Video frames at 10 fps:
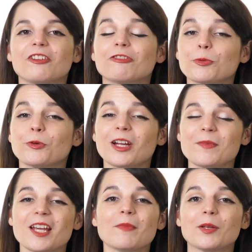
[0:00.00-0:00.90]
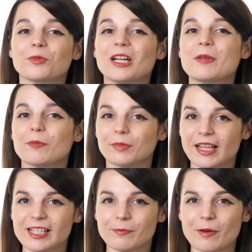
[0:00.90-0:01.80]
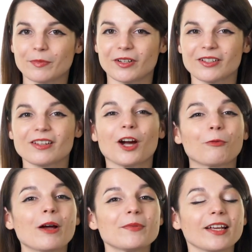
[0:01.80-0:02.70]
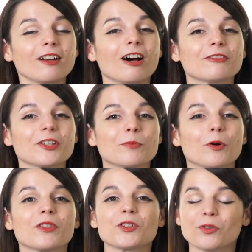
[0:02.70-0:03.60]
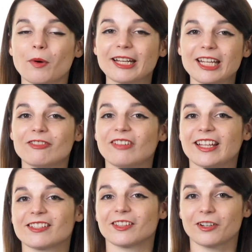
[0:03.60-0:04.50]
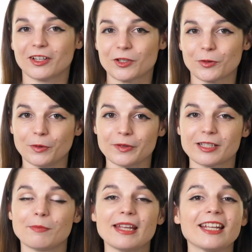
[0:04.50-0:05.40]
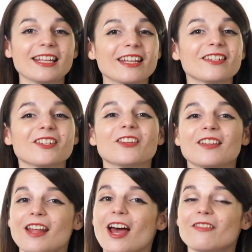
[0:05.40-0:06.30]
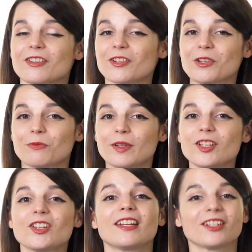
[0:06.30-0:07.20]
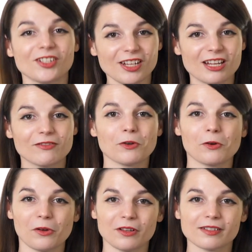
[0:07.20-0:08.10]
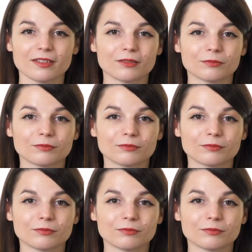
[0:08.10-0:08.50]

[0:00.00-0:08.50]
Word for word: For Premium and Premium Plus members, our website offers more than 20 advanced learning tools to make it easier than ever to reach and achieve your goals.